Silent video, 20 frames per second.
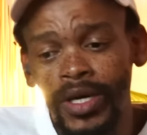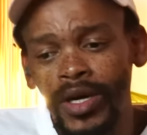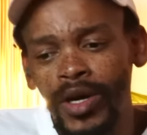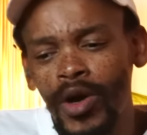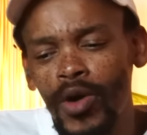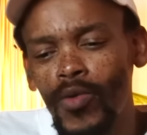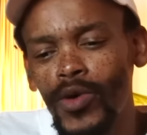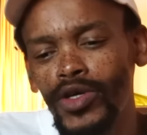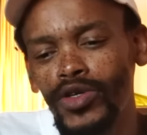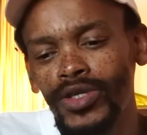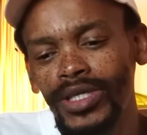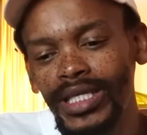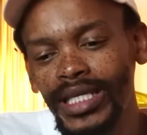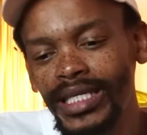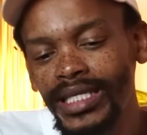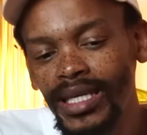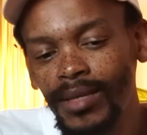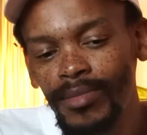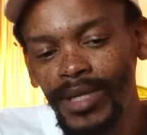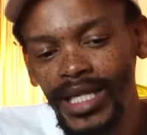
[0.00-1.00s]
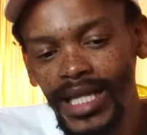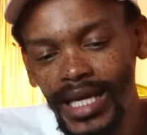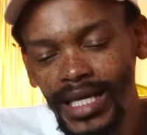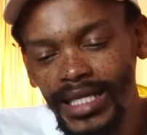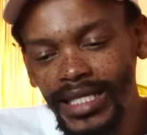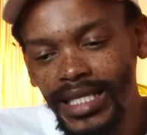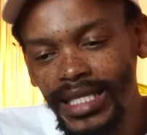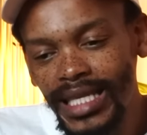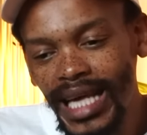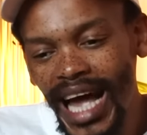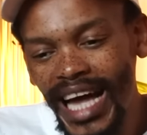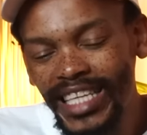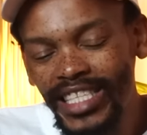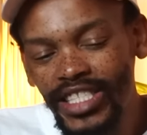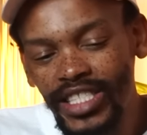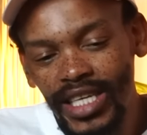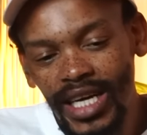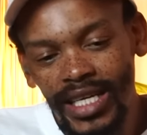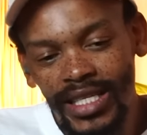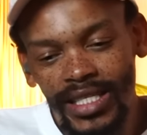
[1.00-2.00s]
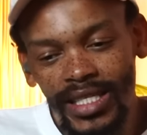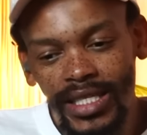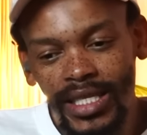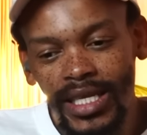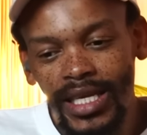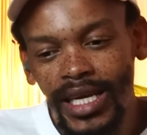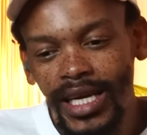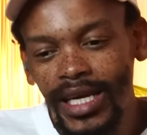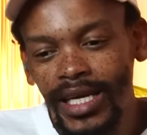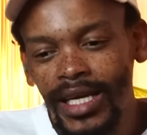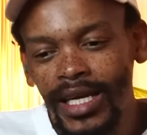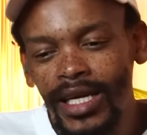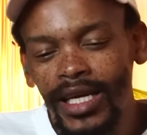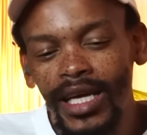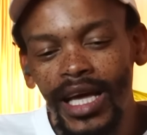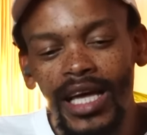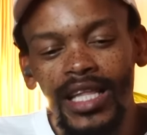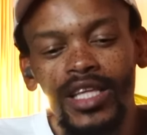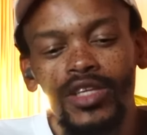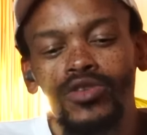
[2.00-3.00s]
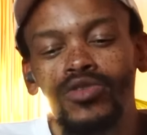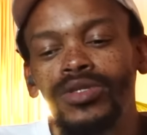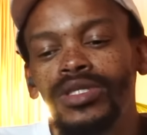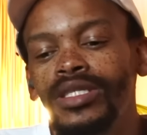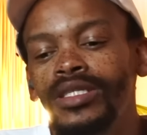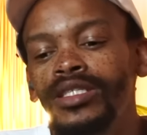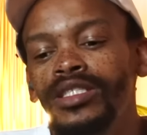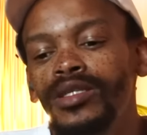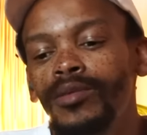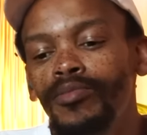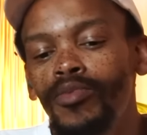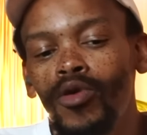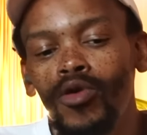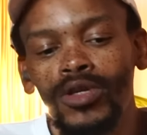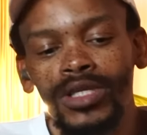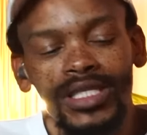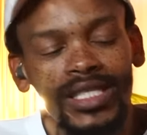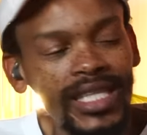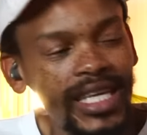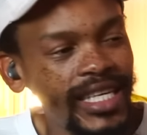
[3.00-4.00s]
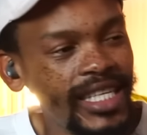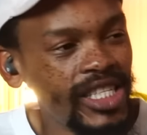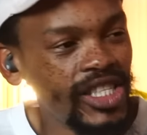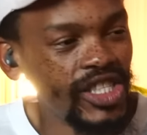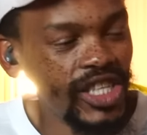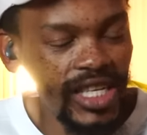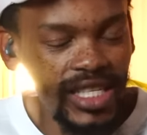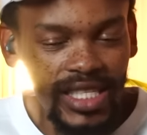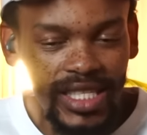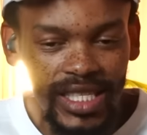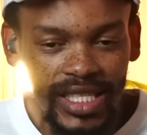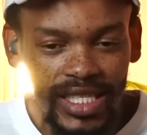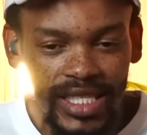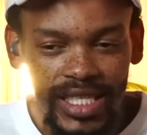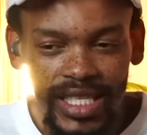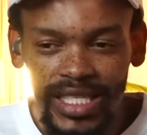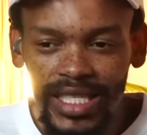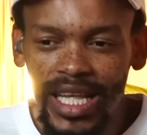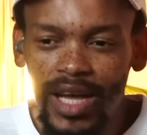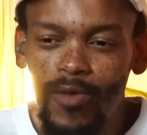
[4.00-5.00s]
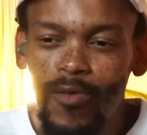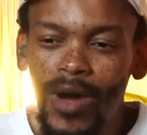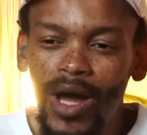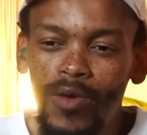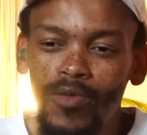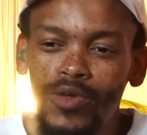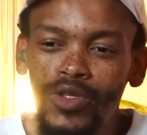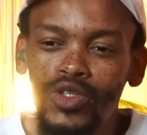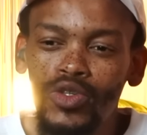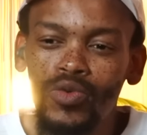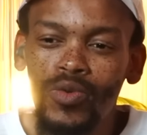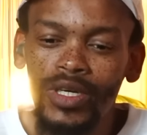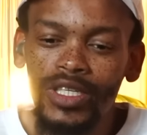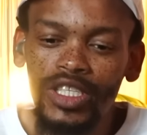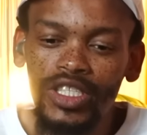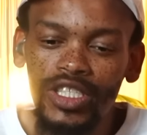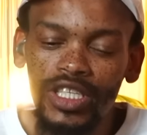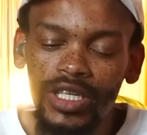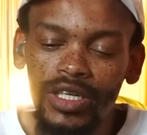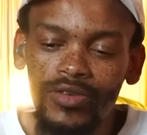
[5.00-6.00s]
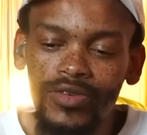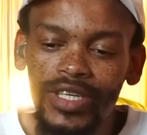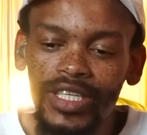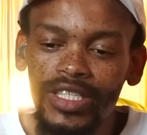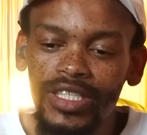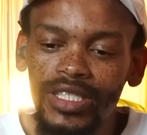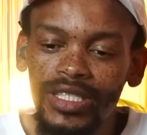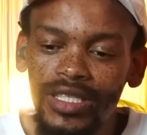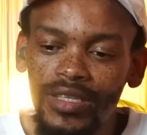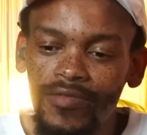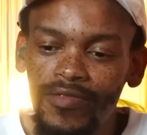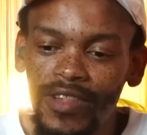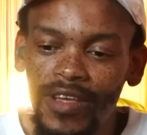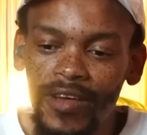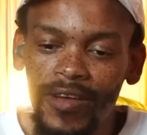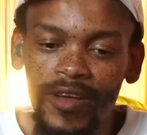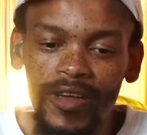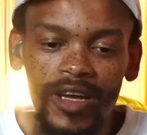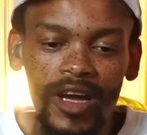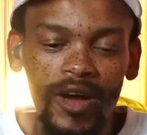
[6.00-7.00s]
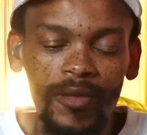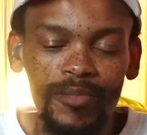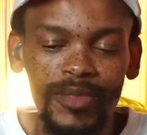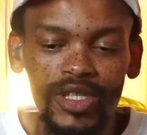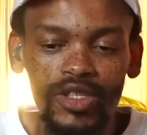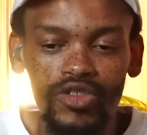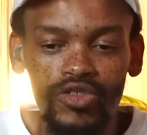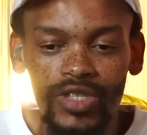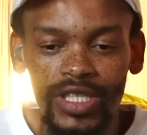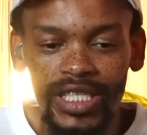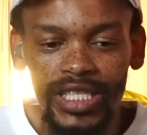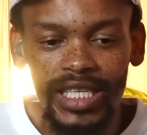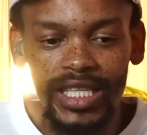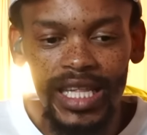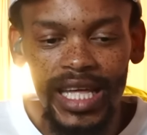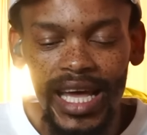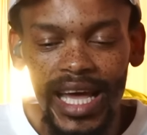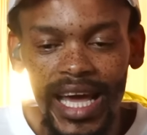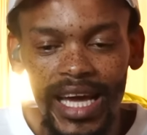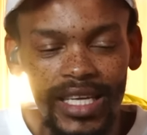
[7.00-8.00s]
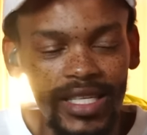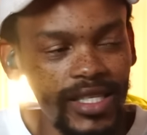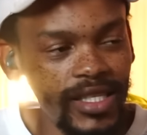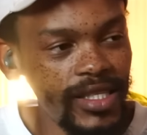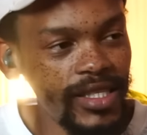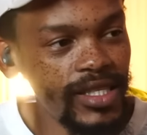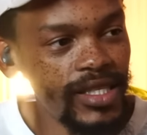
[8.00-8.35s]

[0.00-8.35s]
When you see something that is unjust, and then you still support the injustice, it's like, why would you watch Generations if they are mistreating their actors?